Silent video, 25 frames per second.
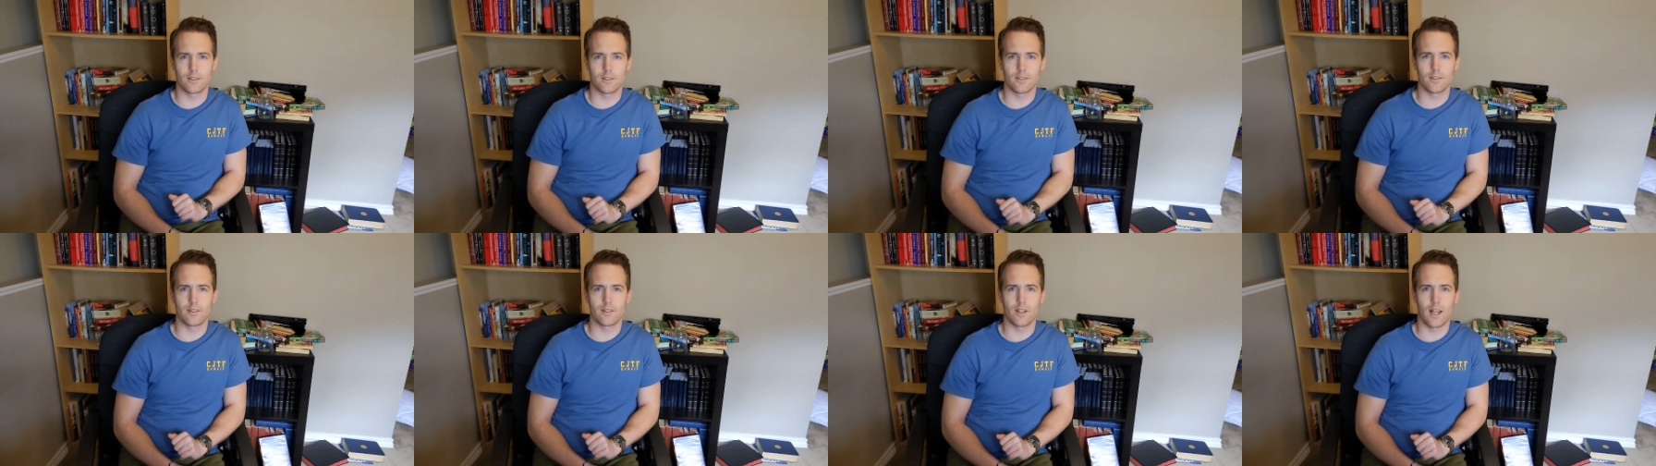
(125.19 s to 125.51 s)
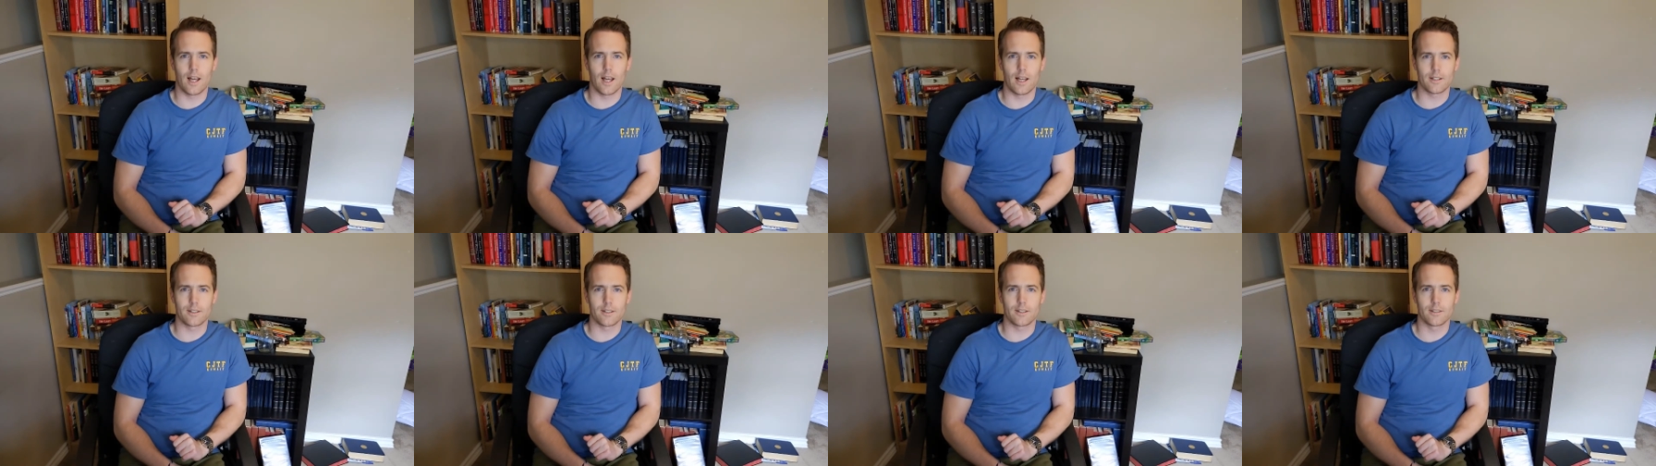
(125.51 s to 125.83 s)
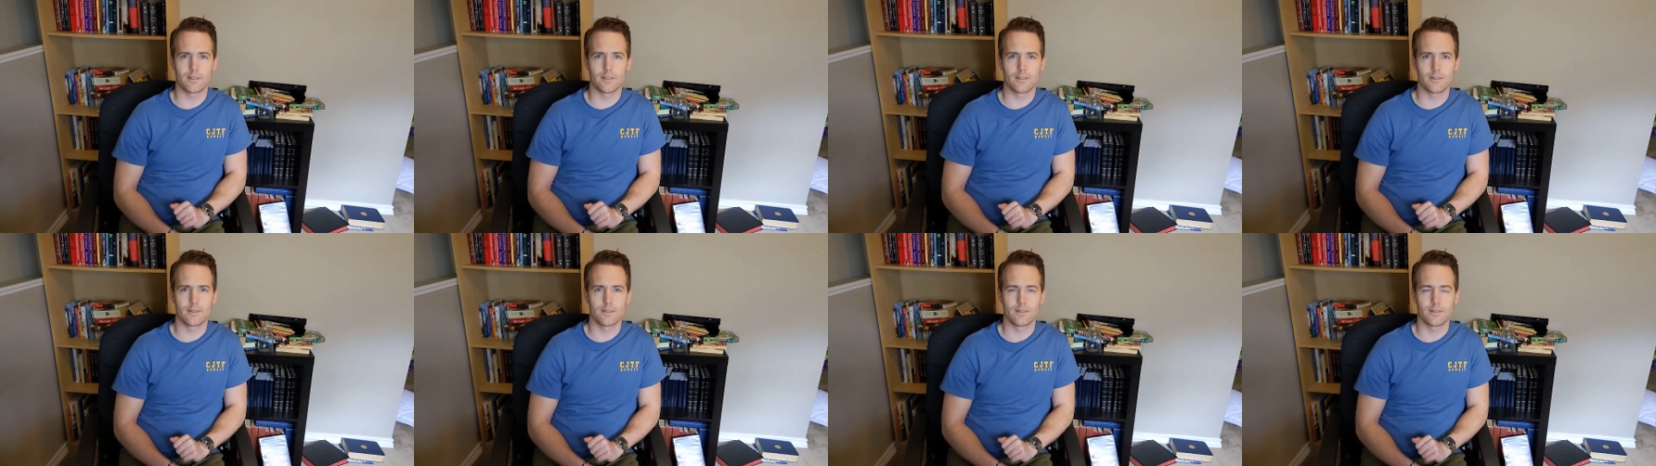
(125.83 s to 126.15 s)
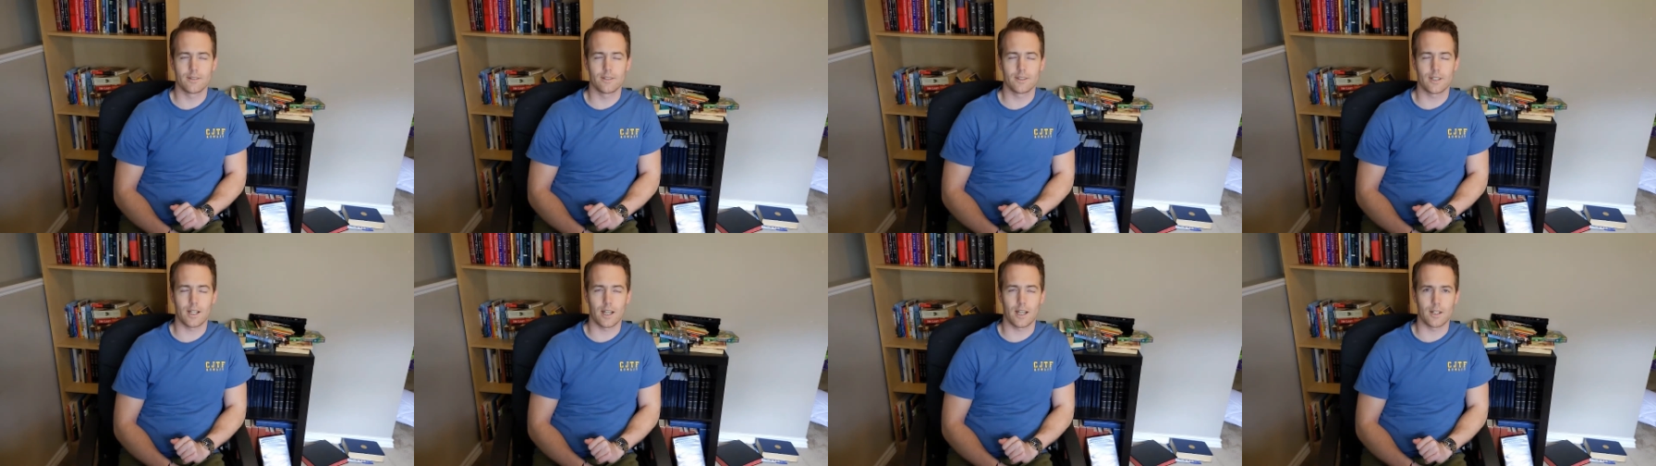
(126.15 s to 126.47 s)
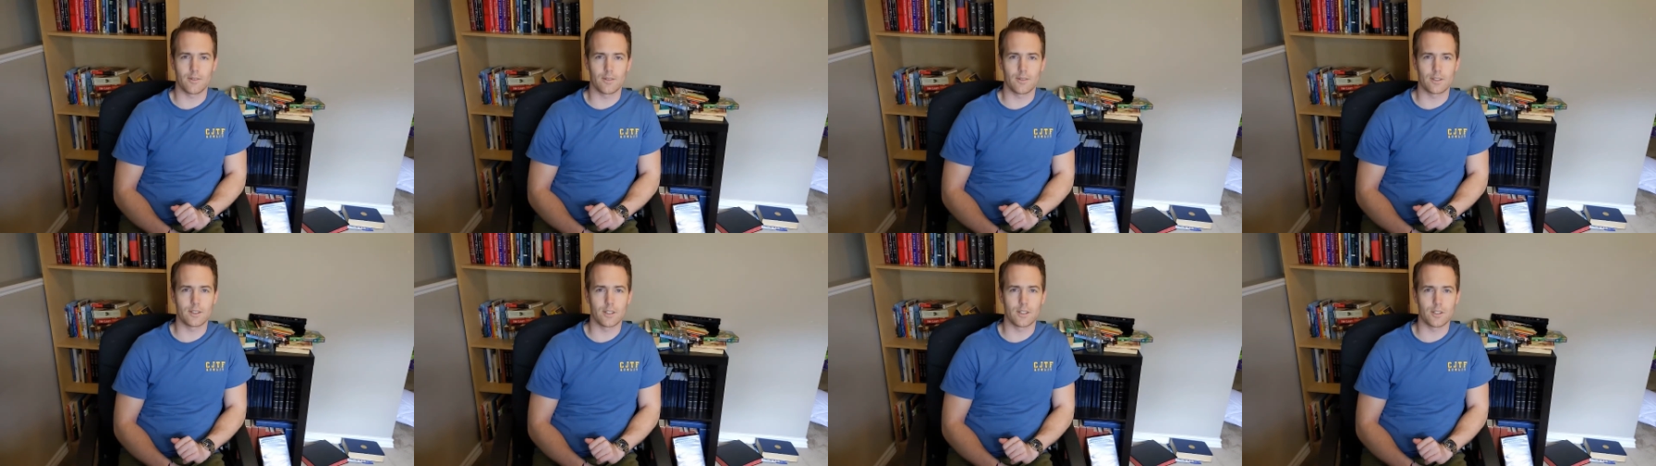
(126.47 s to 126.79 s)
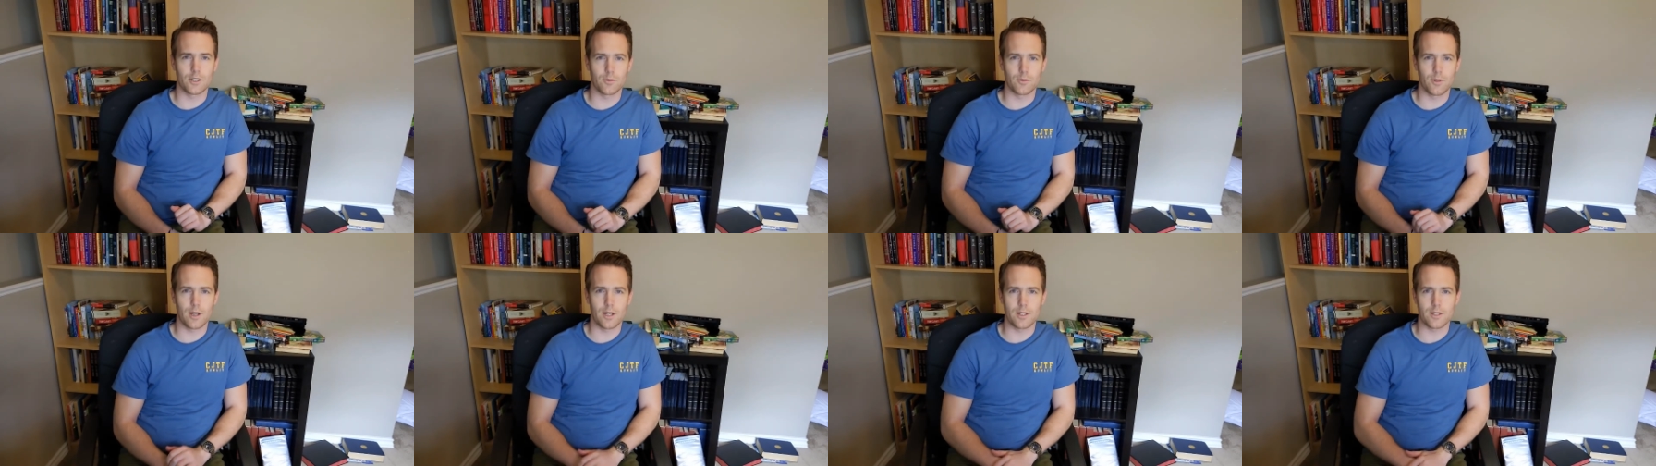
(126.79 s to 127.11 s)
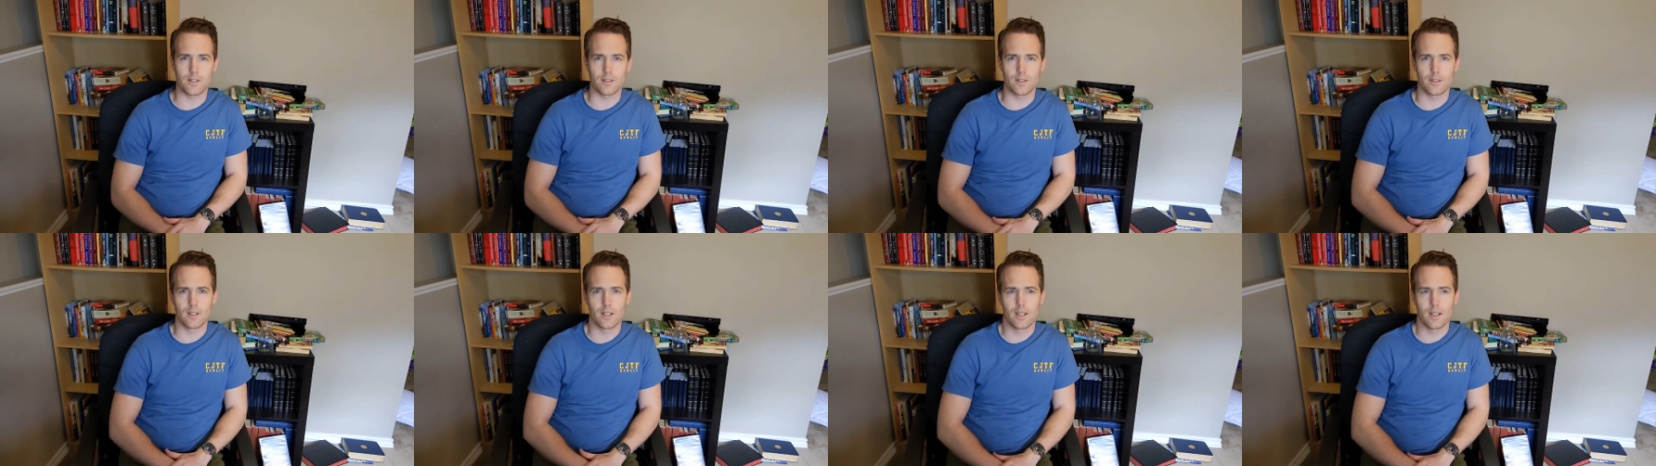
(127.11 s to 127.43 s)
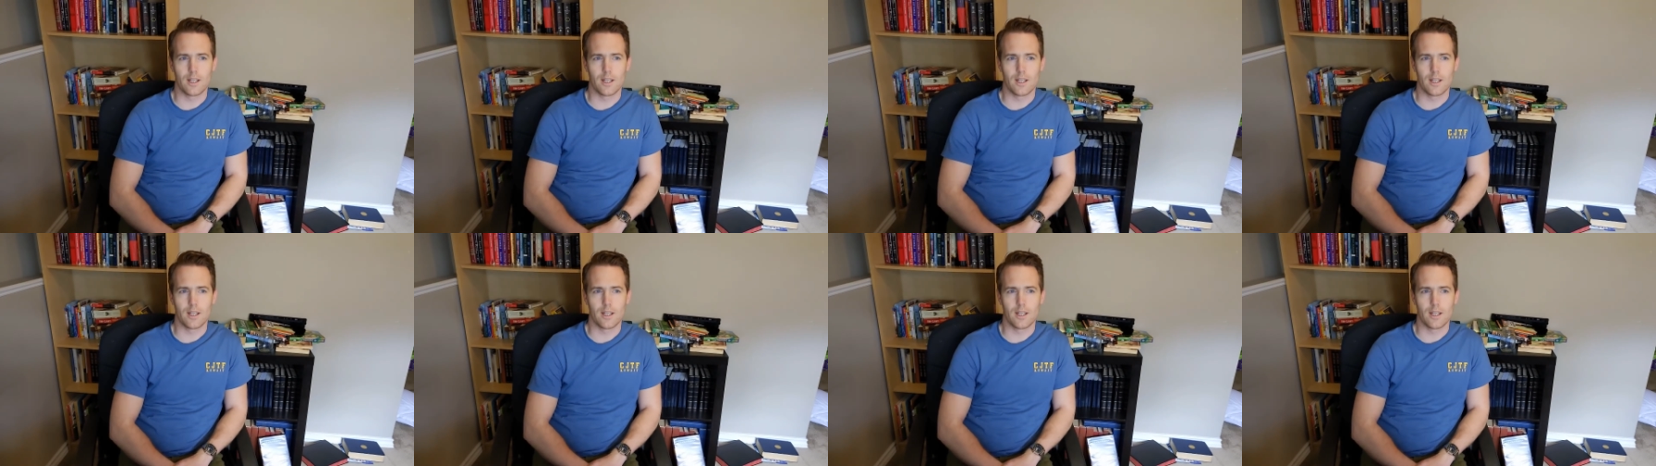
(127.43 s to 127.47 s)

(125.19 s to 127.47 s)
to that kind of a situation.